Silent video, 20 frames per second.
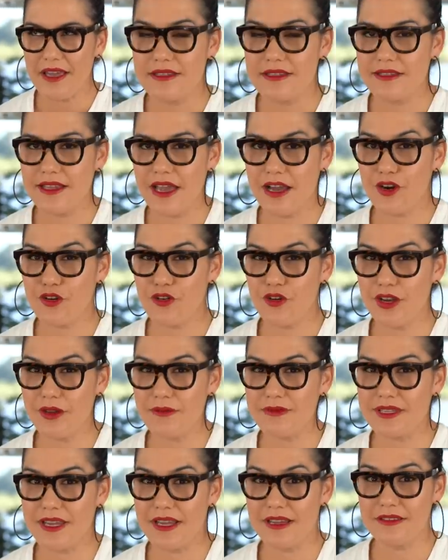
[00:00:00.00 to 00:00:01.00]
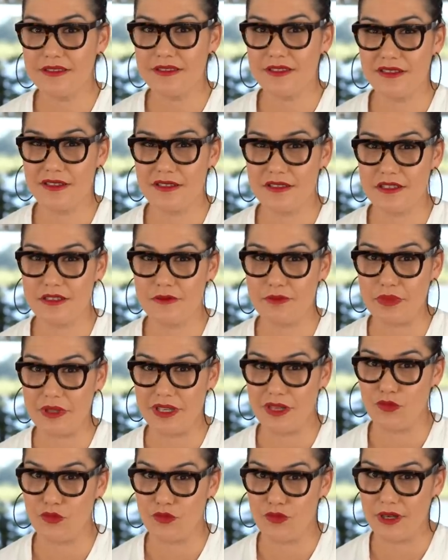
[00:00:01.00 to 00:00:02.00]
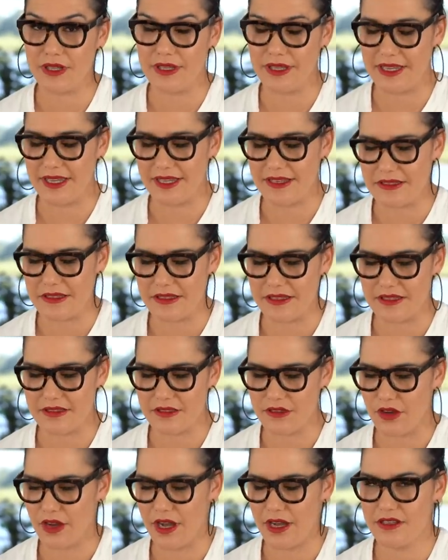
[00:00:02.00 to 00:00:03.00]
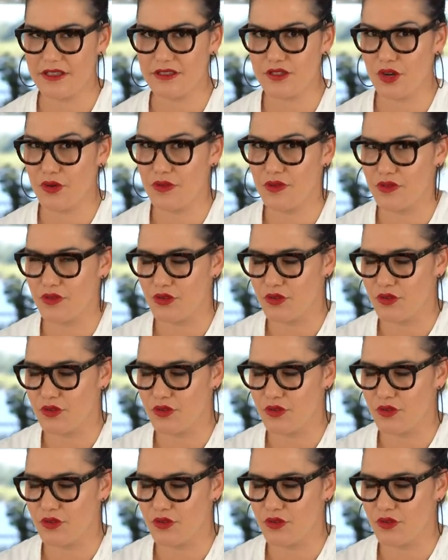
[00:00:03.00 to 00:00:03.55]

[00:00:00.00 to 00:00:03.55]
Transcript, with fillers: Sour cream tends to split really easily, so I just go with